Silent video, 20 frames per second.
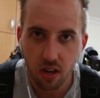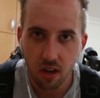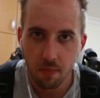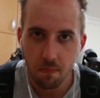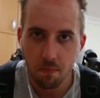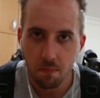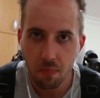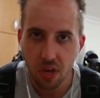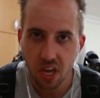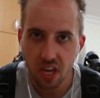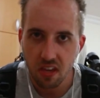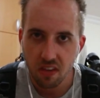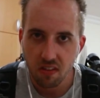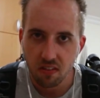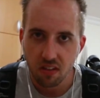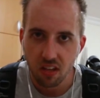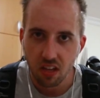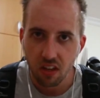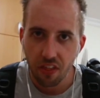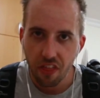
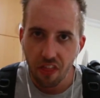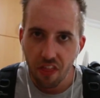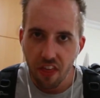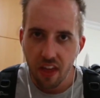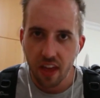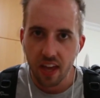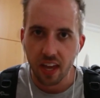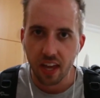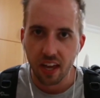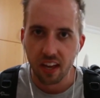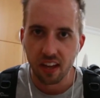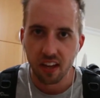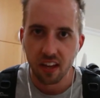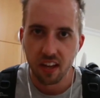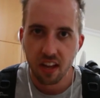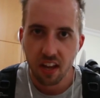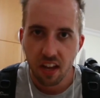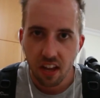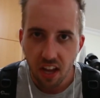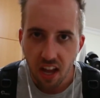amazing thing
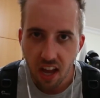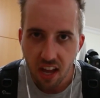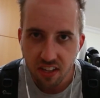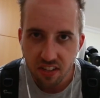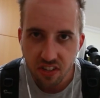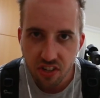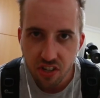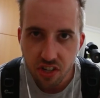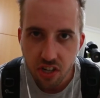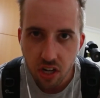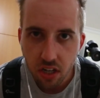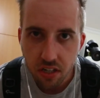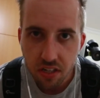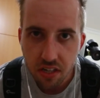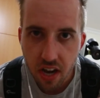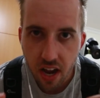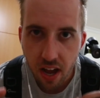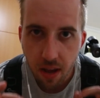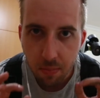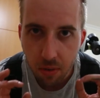has
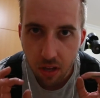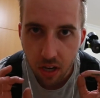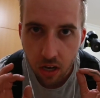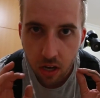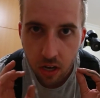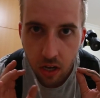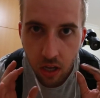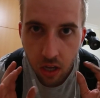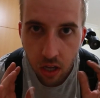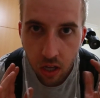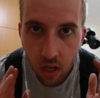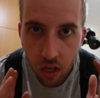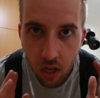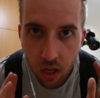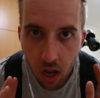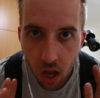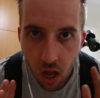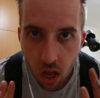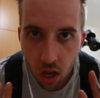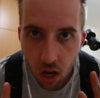just happened.
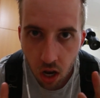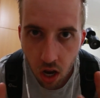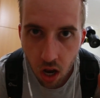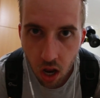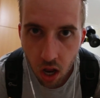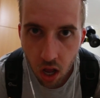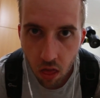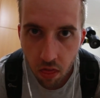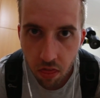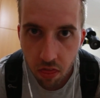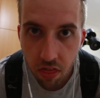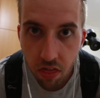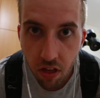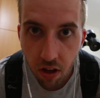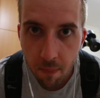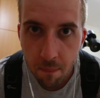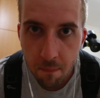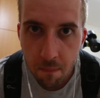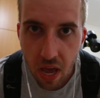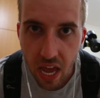
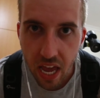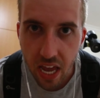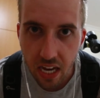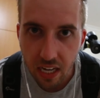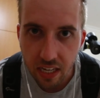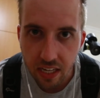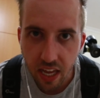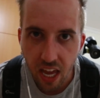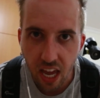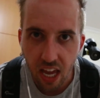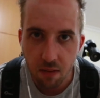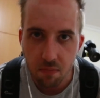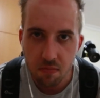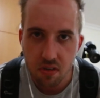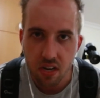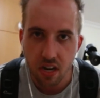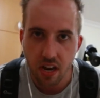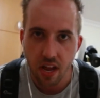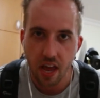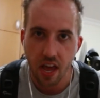The maid came
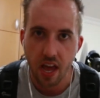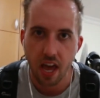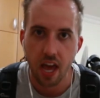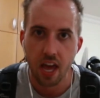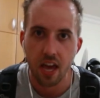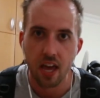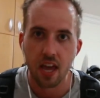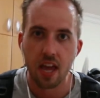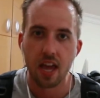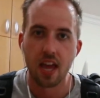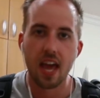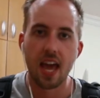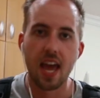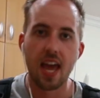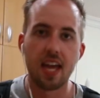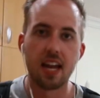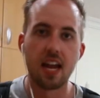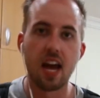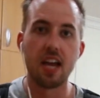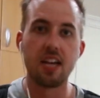today
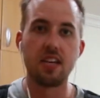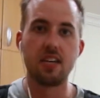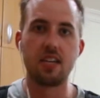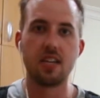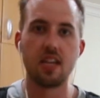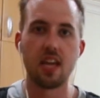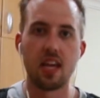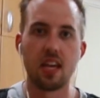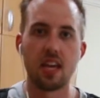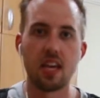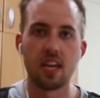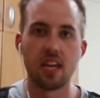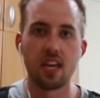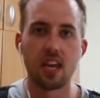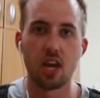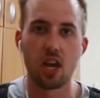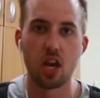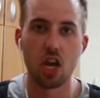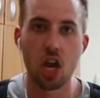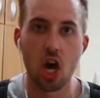and I
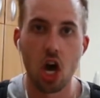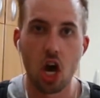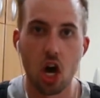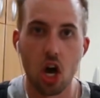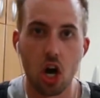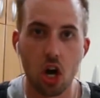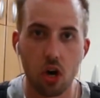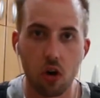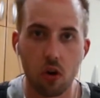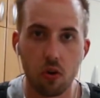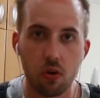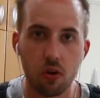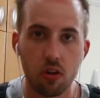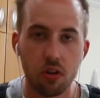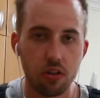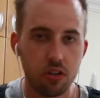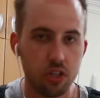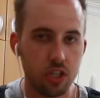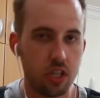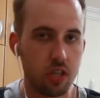didn't know
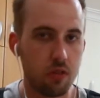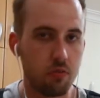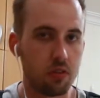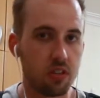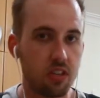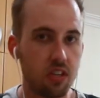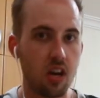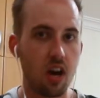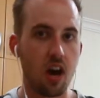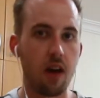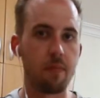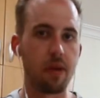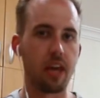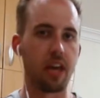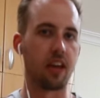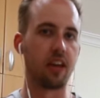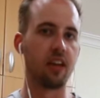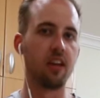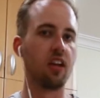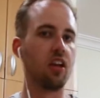she was coming.